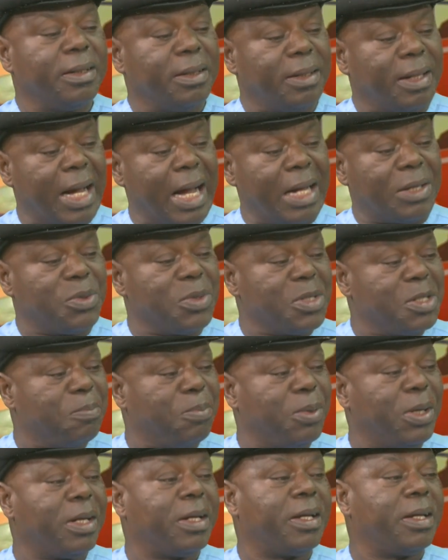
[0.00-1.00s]
as we
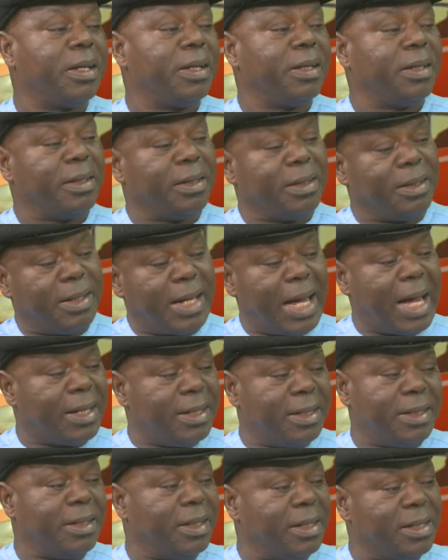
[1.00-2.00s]
speak,
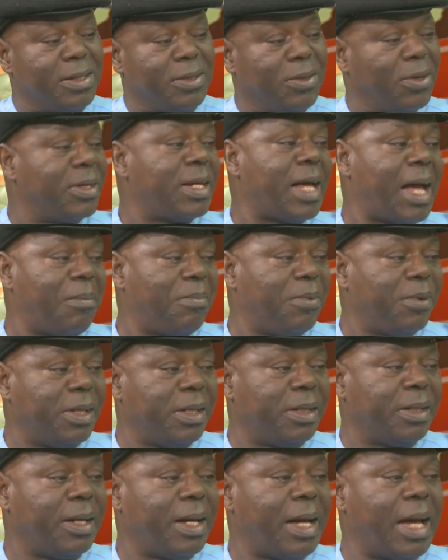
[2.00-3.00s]
that is not
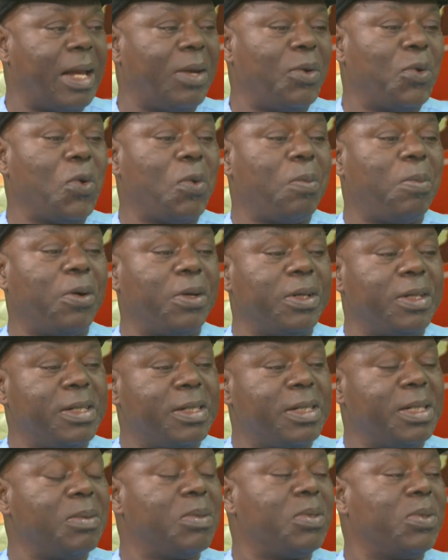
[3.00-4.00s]
happening. And nobody
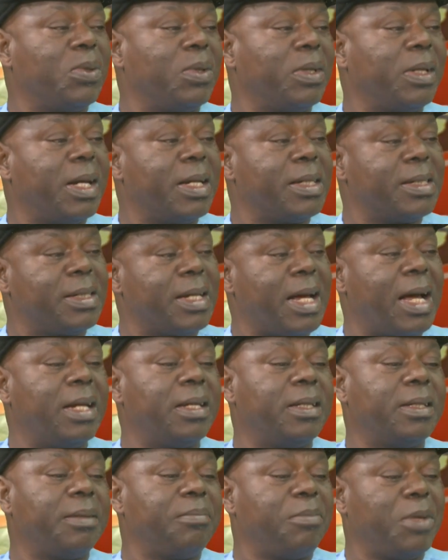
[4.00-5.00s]
seems to
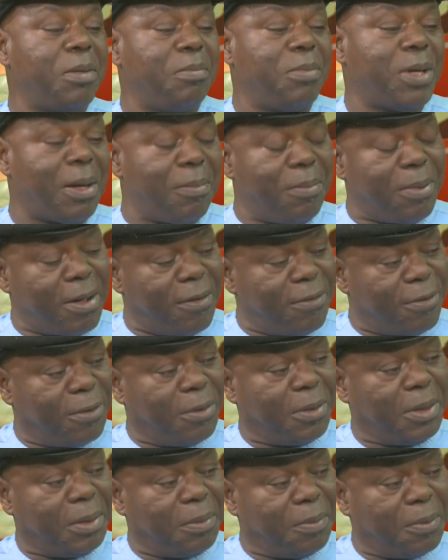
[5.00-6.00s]
understand, maybe apart
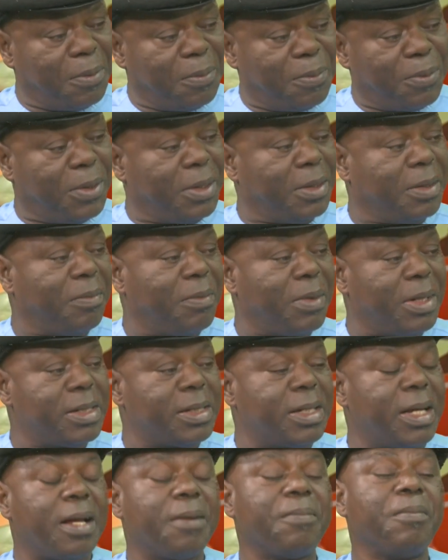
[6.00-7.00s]
from the people in the
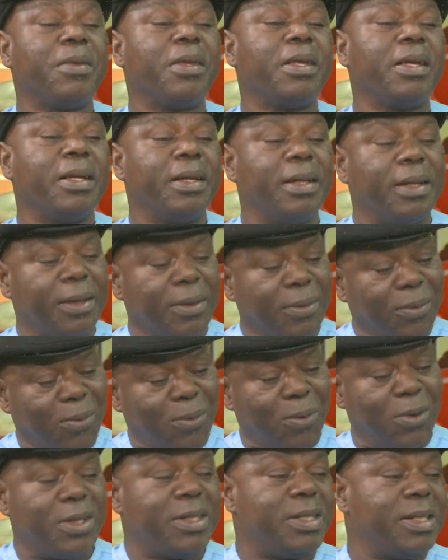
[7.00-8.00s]
NIMASA,
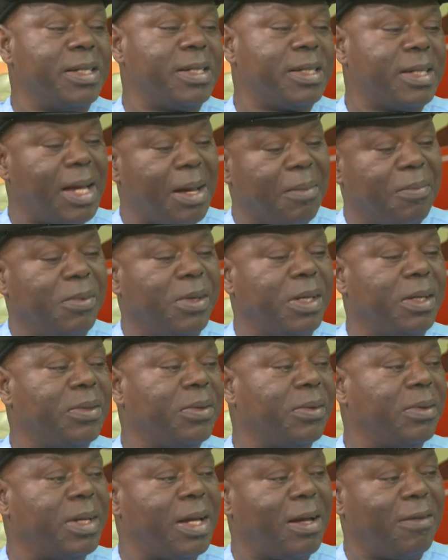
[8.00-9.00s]
what is happening
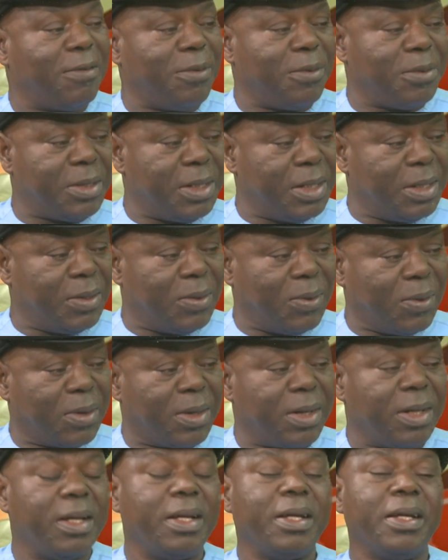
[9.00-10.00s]
to that floating
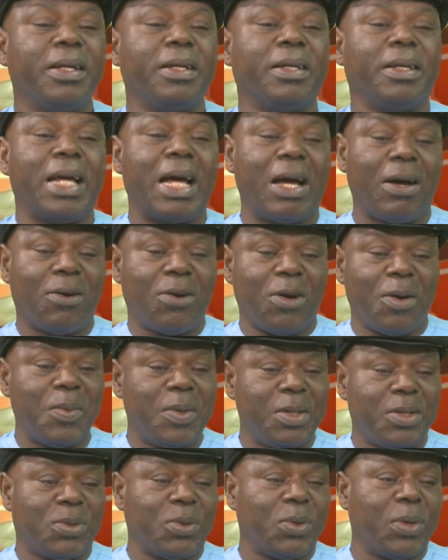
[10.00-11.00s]
dock. Now,
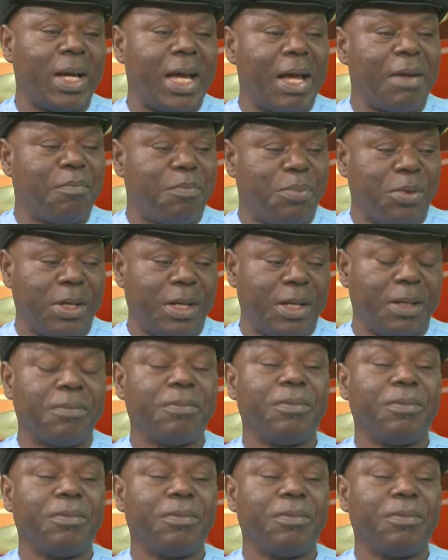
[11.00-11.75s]
coming to MPA,